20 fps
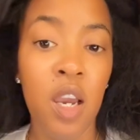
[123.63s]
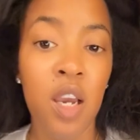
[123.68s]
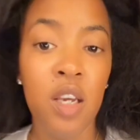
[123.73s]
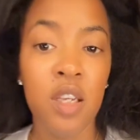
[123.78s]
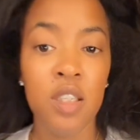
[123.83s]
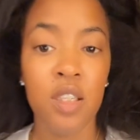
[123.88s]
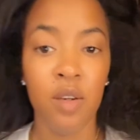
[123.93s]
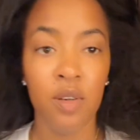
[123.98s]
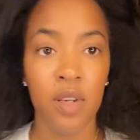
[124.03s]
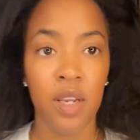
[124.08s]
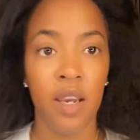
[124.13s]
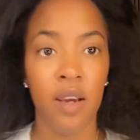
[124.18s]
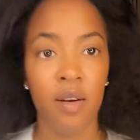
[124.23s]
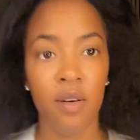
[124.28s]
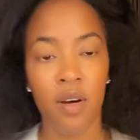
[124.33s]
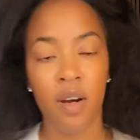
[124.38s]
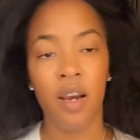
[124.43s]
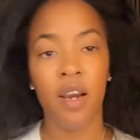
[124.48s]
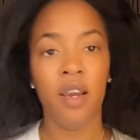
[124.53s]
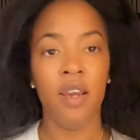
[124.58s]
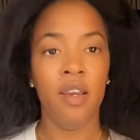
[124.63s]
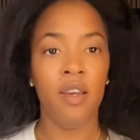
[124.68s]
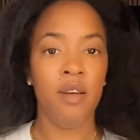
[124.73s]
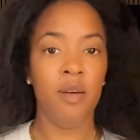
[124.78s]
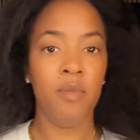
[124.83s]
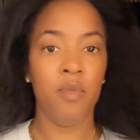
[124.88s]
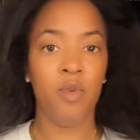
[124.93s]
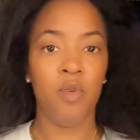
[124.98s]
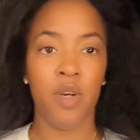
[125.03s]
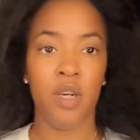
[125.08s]
So now I
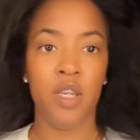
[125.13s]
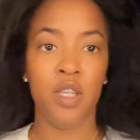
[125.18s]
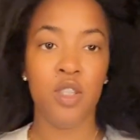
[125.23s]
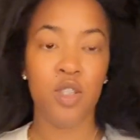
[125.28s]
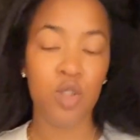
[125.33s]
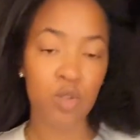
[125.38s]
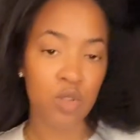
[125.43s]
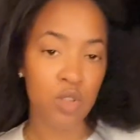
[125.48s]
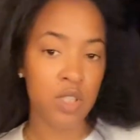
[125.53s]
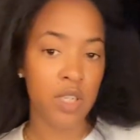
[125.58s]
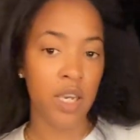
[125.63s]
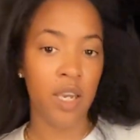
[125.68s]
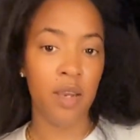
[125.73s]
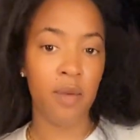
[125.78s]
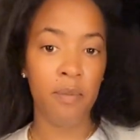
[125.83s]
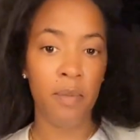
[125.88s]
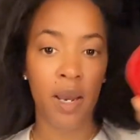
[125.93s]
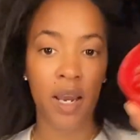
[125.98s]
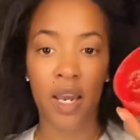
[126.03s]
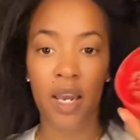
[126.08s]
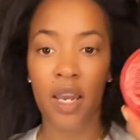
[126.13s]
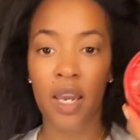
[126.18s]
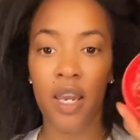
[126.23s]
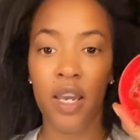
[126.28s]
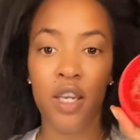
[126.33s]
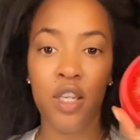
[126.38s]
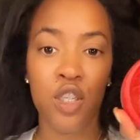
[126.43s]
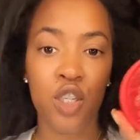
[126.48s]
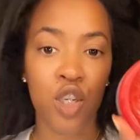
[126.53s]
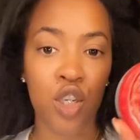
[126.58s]
am going to take my
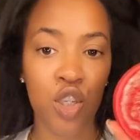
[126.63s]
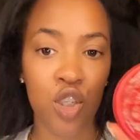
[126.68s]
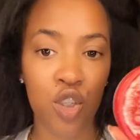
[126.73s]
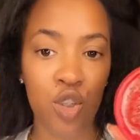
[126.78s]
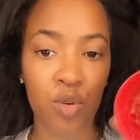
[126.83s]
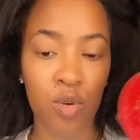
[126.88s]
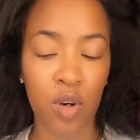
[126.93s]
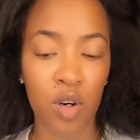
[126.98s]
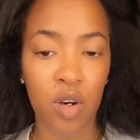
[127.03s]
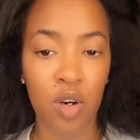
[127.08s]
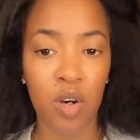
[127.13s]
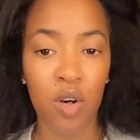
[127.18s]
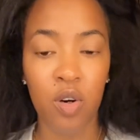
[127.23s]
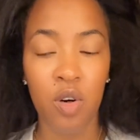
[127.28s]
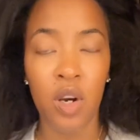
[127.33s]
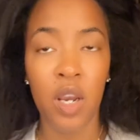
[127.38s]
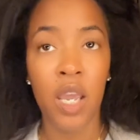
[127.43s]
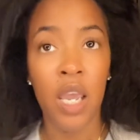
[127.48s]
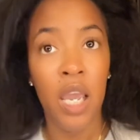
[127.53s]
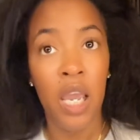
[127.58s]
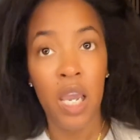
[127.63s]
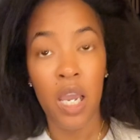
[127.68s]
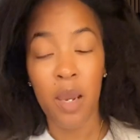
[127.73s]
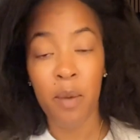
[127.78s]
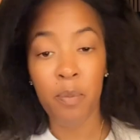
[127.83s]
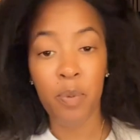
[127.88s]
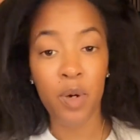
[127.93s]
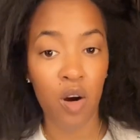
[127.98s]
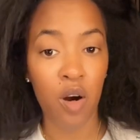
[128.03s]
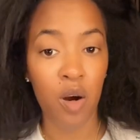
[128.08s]
edge control
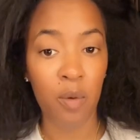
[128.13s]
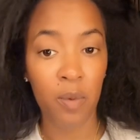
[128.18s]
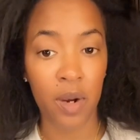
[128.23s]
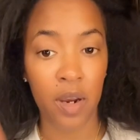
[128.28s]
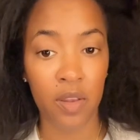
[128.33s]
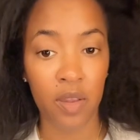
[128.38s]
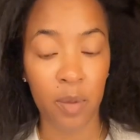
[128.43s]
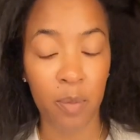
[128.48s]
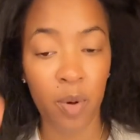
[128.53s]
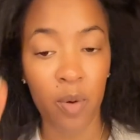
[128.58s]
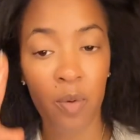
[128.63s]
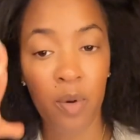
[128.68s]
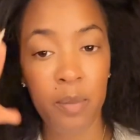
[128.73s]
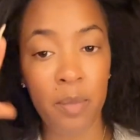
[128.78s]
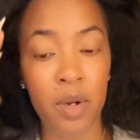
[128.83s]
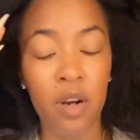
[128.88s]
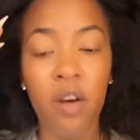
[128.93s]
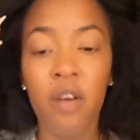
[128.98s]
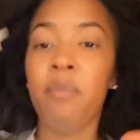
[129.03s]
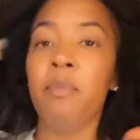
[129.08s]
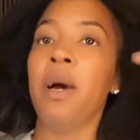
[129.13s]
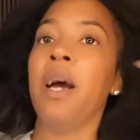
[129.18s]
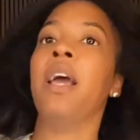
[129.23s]
and put around the perimeter of my